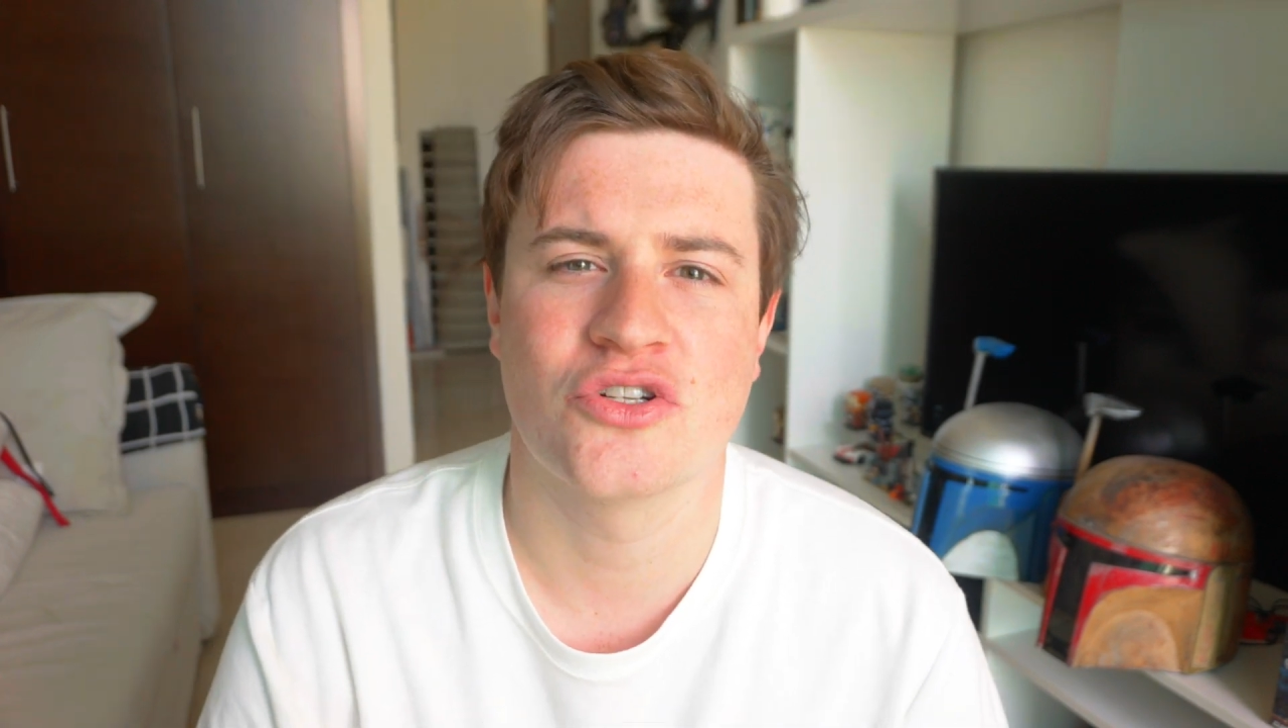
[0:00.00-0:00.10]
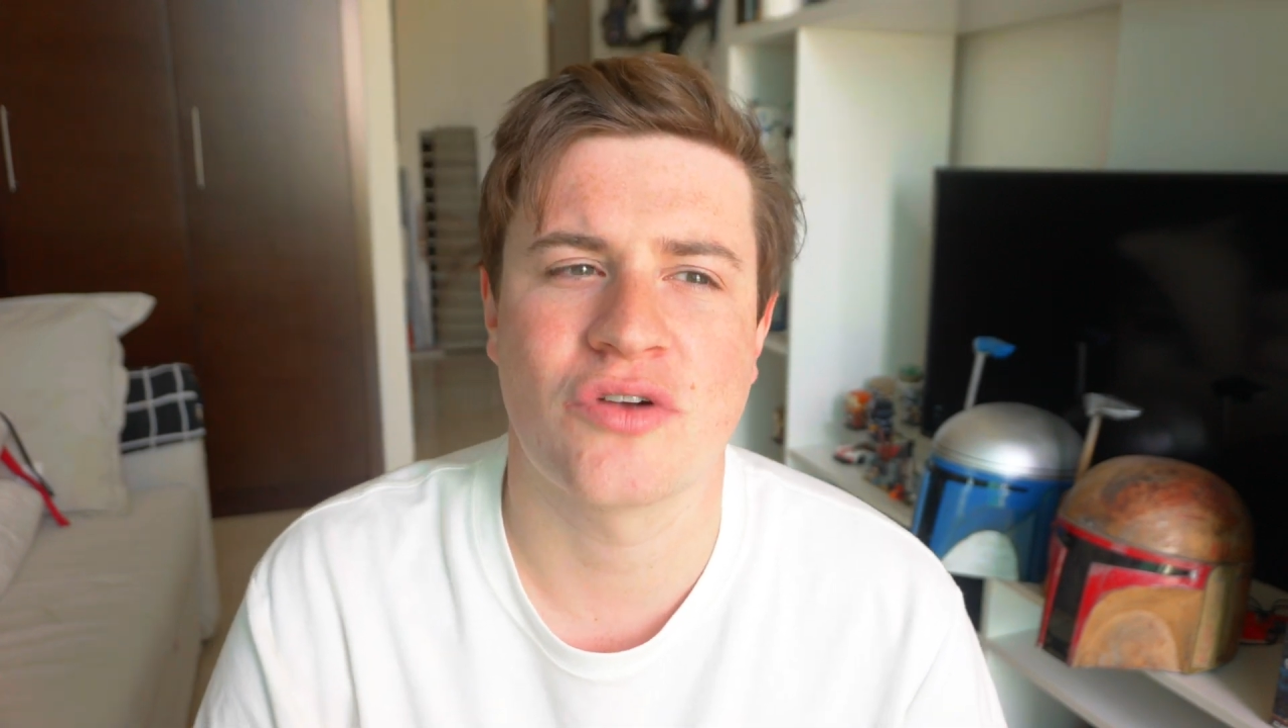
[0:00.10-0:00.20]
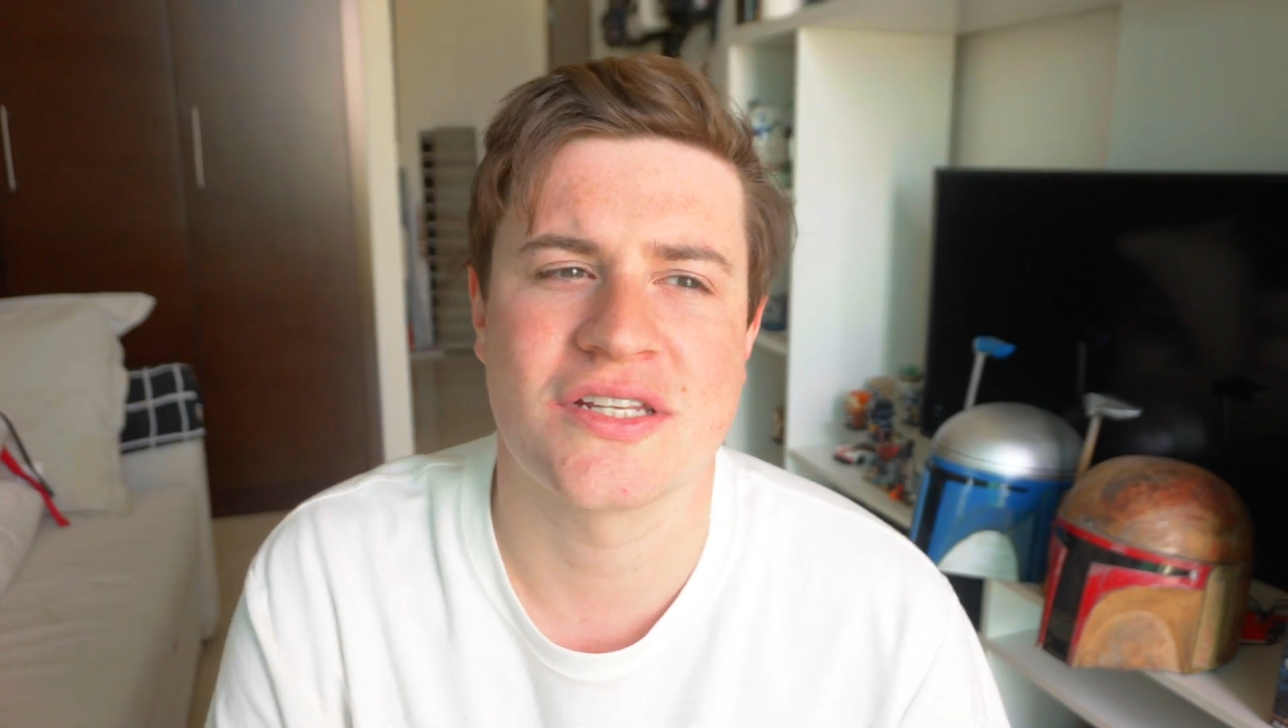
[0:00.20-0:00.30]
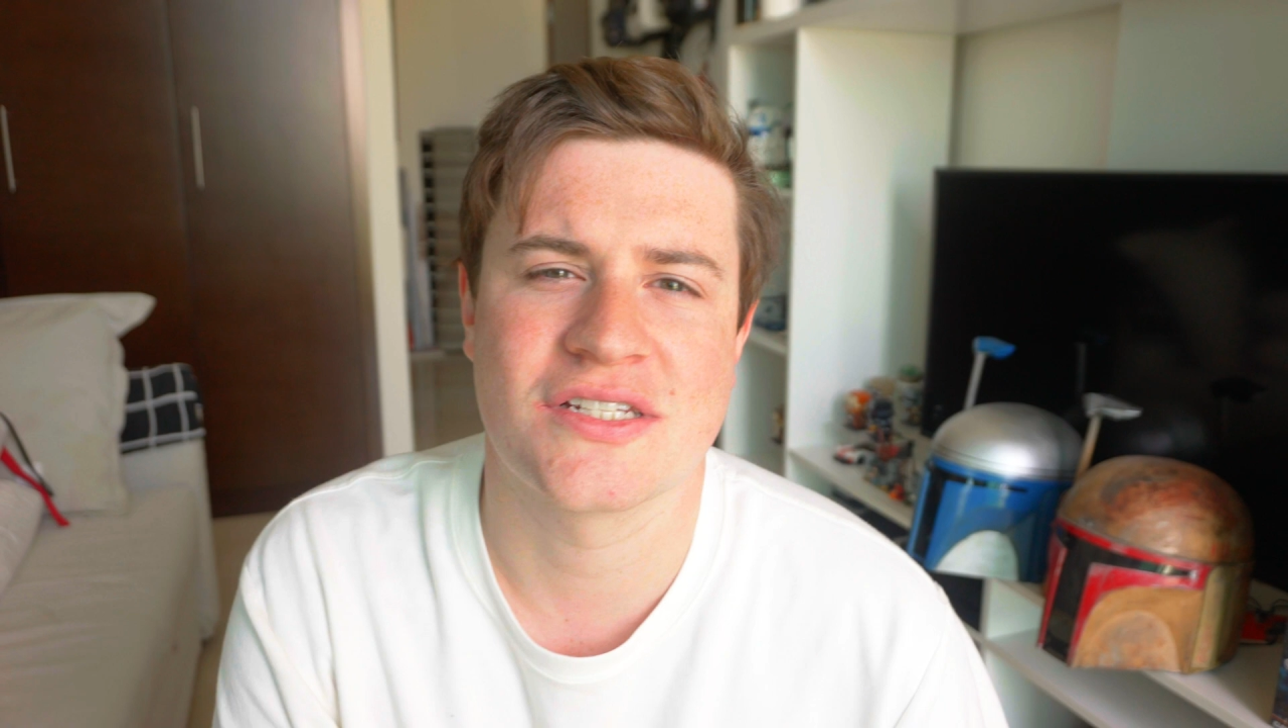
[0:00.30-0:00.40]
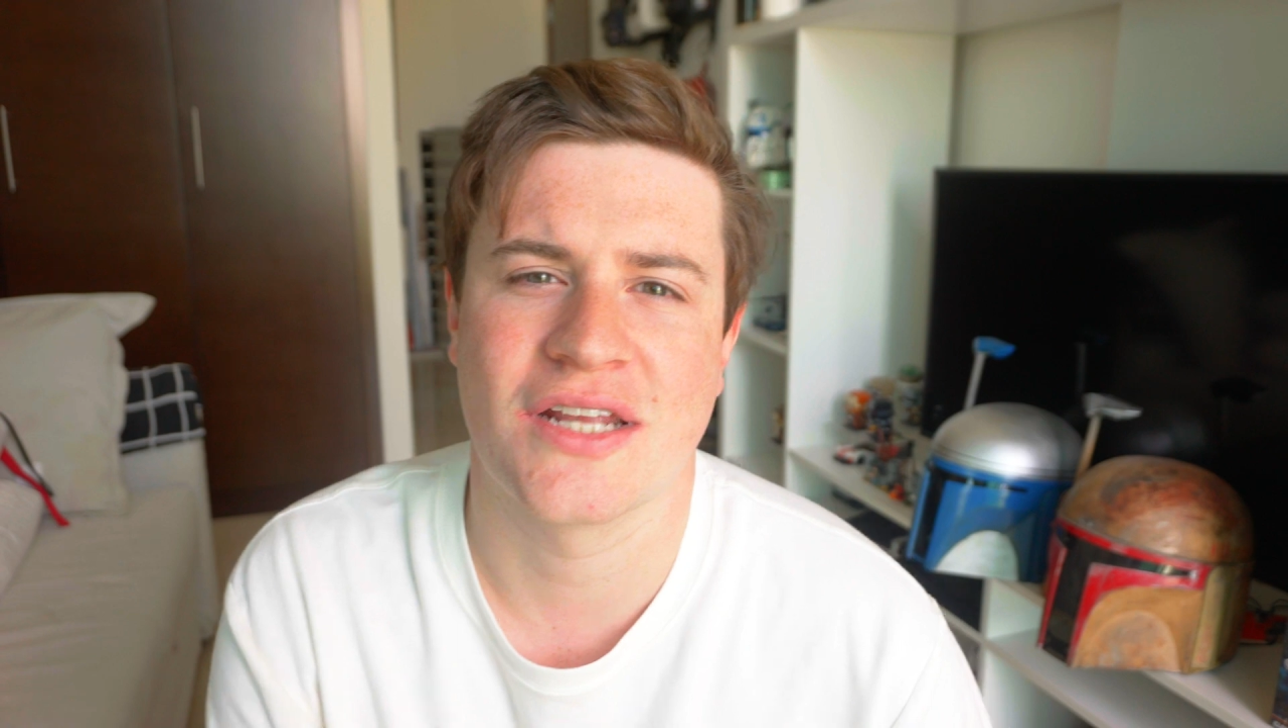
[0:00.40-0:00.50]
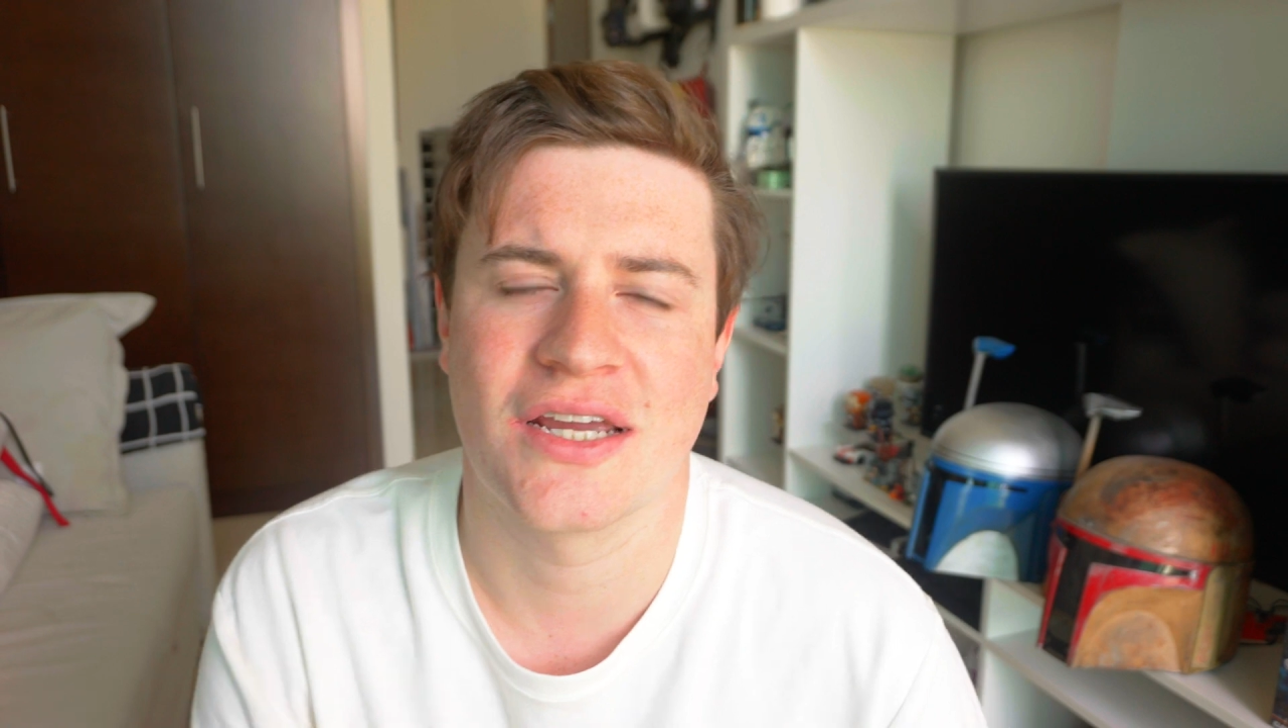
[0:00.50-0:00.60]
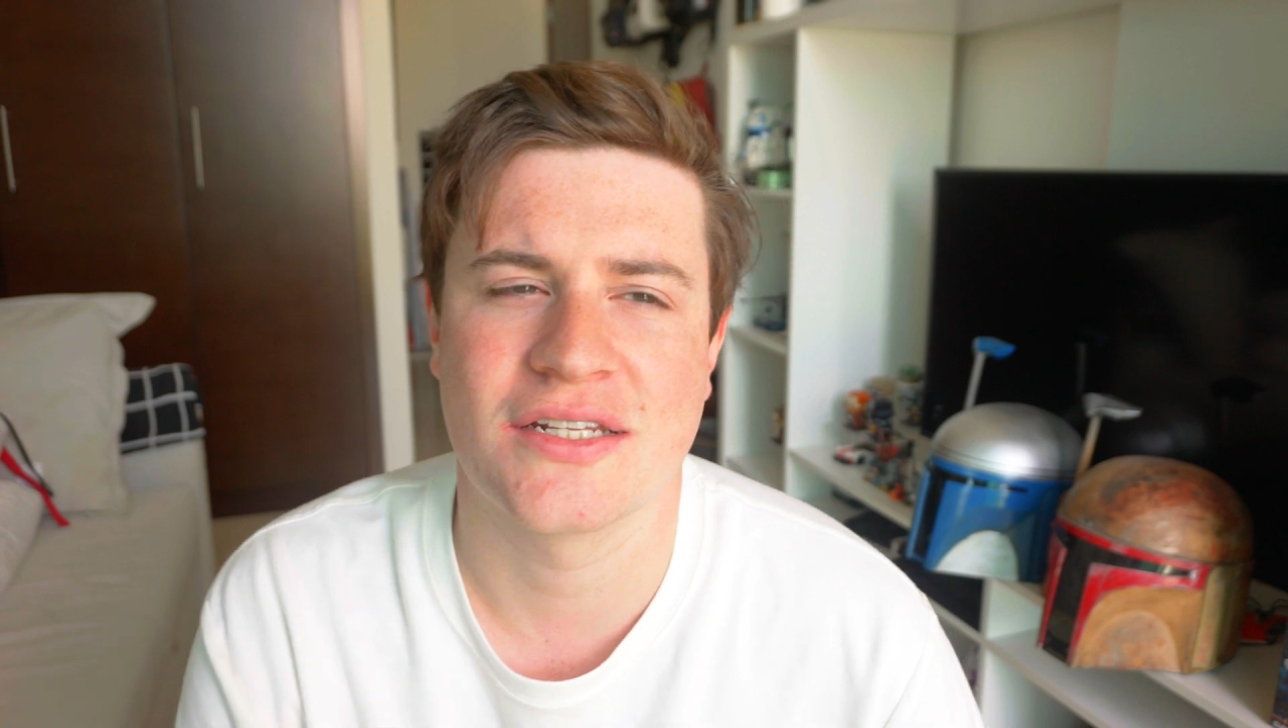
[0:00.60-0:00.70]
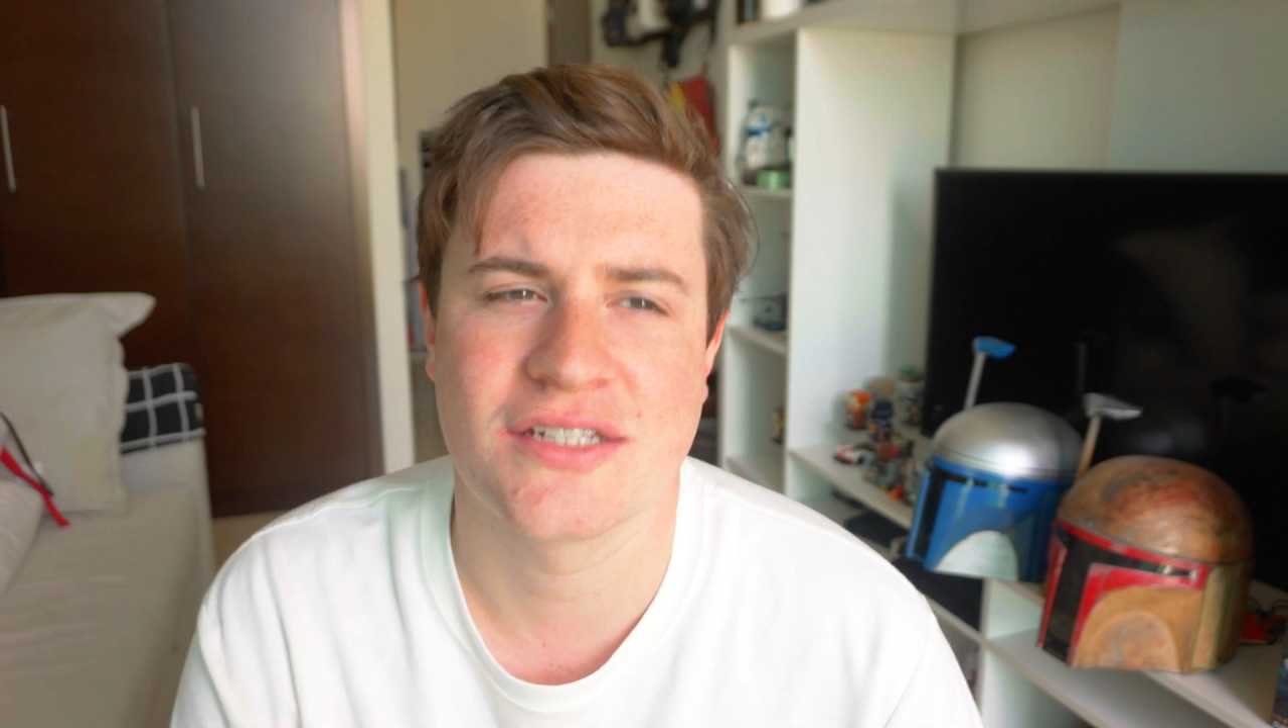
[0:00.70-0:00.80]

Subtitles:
dressed in a